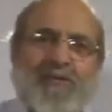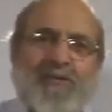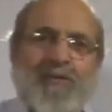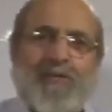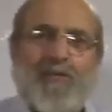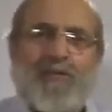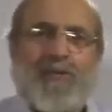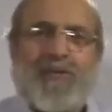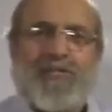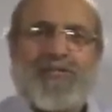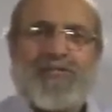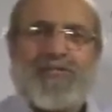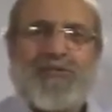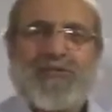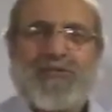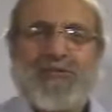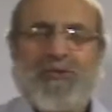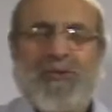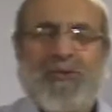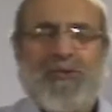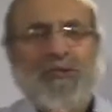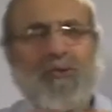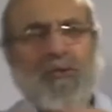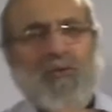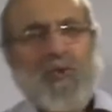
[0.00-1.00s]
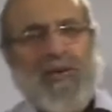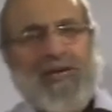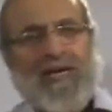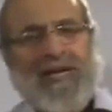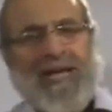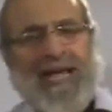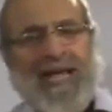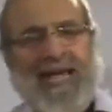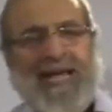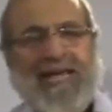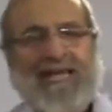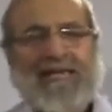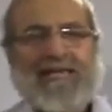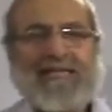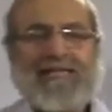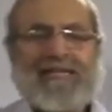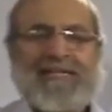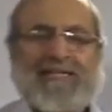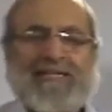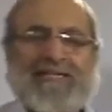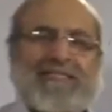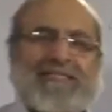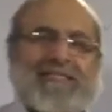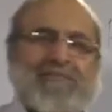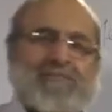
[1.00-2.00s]
which on the one hand
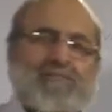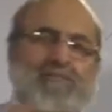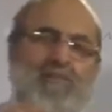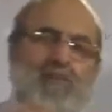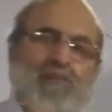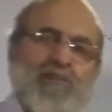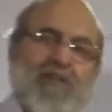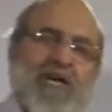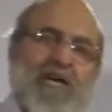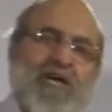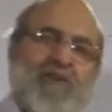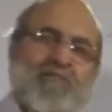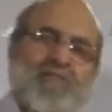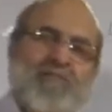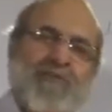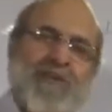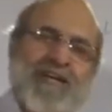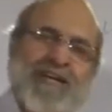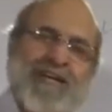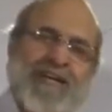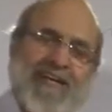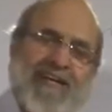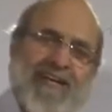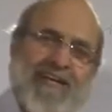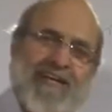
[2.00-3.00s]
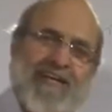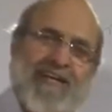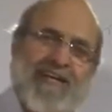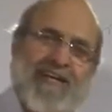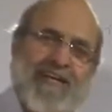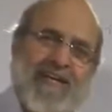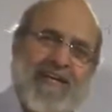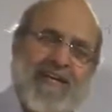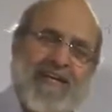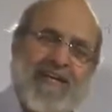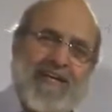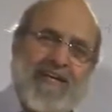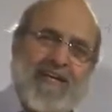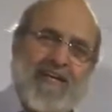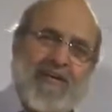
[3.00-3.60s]
is mudaf ilayh